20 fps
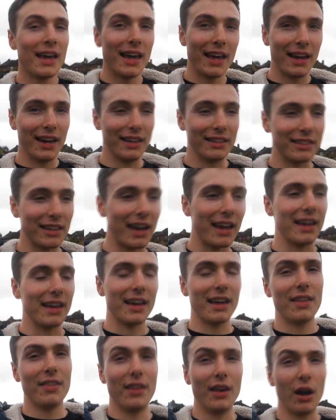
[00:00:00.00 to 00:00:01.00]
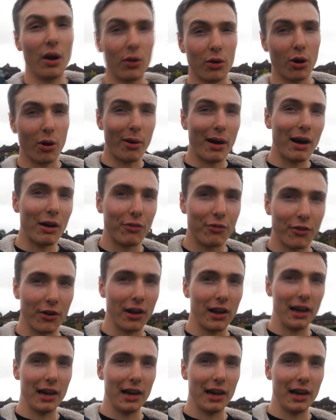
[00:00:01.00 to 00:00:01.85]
in a day, and then I'll go out for a